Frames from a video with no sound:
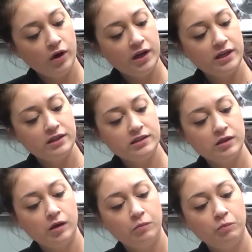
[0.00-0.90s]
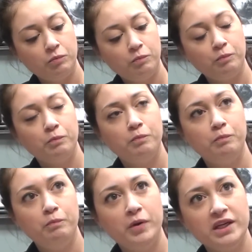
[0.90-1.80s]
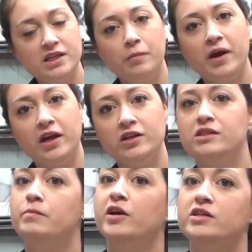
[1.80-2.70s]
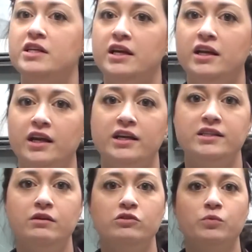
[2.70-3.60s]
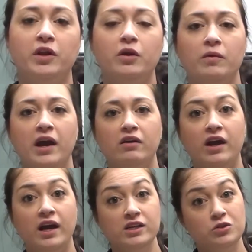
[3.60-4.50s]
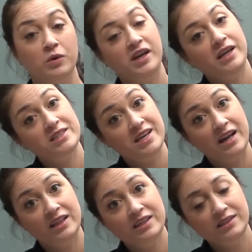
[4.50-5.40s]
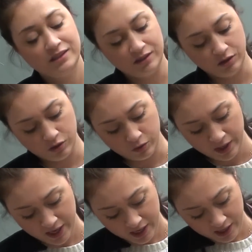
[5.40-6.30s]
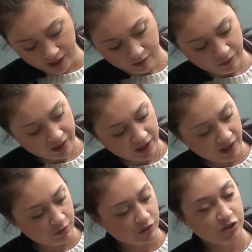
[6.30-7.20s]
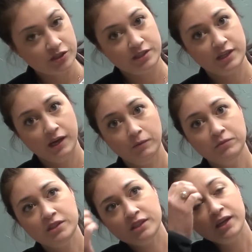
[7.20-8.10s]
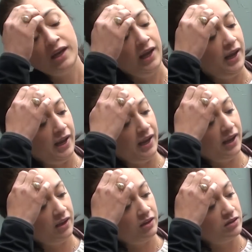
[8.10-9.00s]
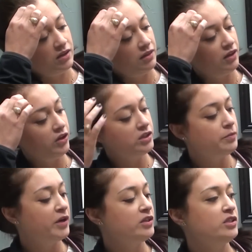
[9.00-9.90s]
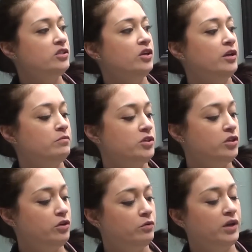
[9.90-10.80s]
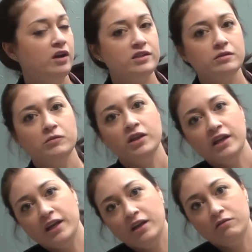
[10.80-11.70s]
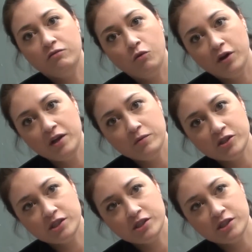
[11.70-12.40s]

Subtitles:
was picked up by Good Samaritan, and I guess he was running around I-20 in Dallas, so we think he was just dumped. And the Good Samaritan took him to an awesome clinic in Forney, which